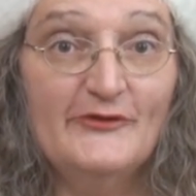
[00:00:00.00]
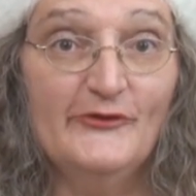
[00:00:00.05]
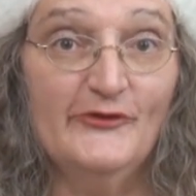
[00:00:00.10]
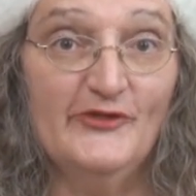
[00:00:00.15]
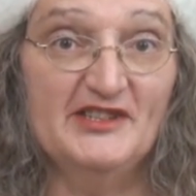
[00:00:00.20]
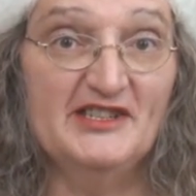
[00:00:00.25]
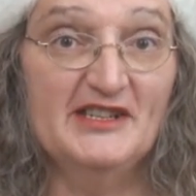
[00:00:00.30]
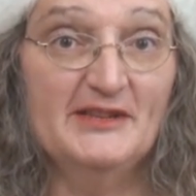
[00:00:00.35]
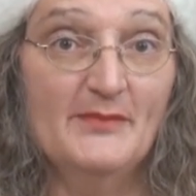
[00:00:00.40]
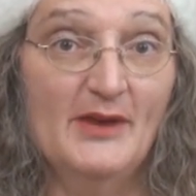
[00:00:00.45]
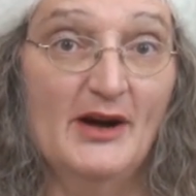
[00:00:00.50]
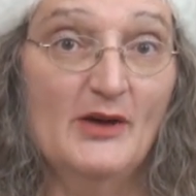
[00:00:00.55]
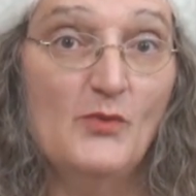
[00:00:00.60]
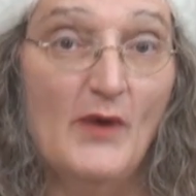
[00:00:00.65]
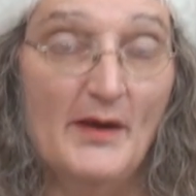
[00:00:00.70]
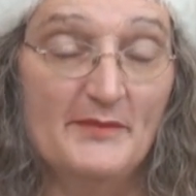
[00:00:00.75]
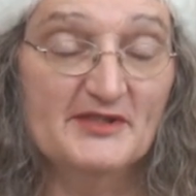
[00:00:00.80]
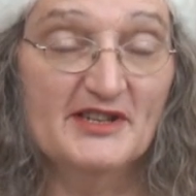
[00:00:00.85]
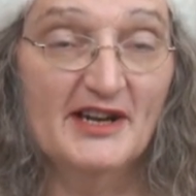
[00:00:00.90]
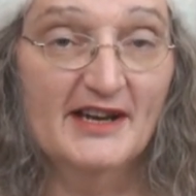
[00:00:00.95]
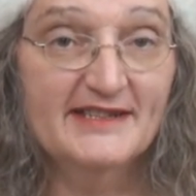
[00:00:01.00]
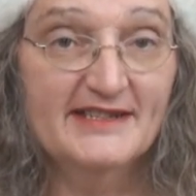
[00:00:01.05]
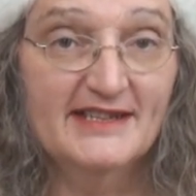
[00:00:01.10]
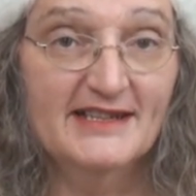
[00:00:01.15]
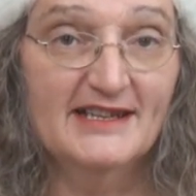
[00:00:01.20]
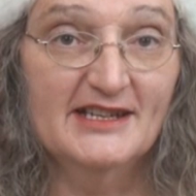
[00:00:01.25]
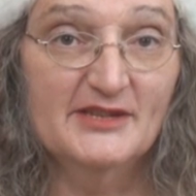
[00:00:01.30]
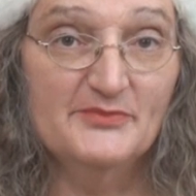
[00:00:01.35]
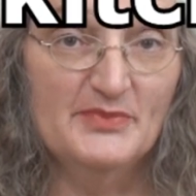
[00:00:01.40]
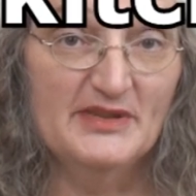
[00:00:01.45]
and visit my website
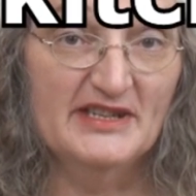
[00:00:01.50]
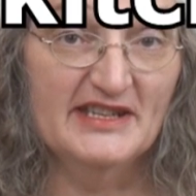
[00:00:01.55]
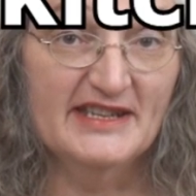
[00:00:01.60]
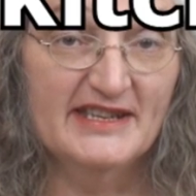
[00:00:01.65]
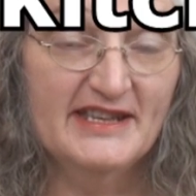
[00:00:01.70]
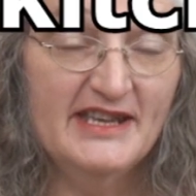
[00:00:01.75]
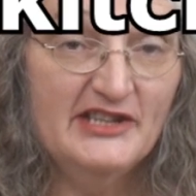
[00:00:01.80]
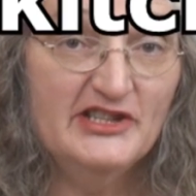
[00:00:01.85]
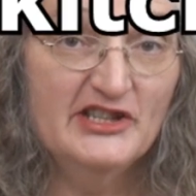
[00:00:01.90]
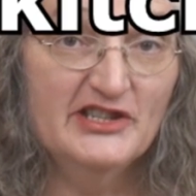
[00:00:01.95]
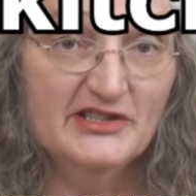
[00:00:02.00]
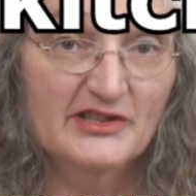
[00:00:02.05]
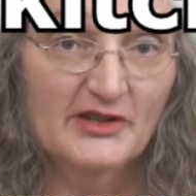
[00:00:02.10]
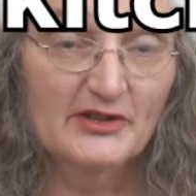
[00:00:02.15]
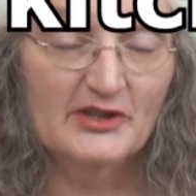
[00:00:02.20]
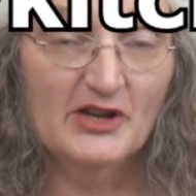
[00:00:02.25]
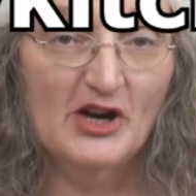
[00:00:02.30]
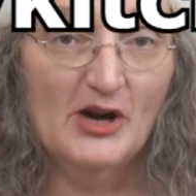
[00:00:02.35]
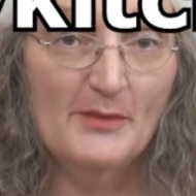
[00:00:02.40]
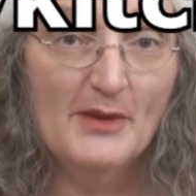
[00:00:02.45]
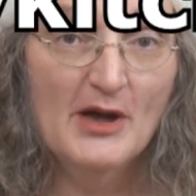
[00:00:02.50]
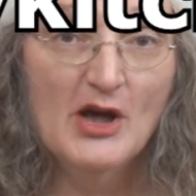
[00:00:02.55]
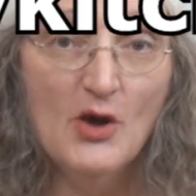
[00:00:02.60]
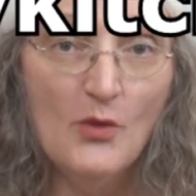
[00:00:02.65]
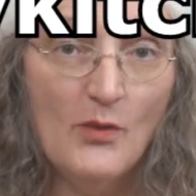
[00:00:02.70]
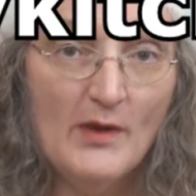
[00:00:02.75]
titlisbusykitchen.com,